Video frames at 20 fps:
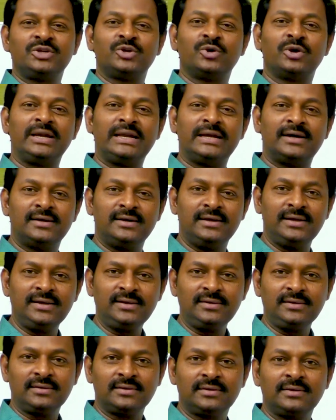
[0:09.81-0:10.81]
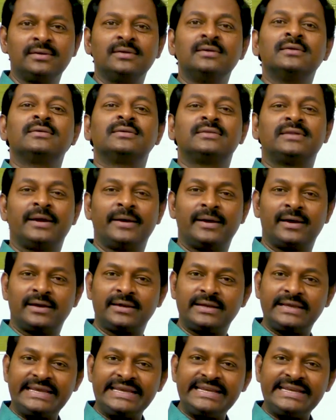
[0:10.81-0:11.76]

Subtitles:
you are learning the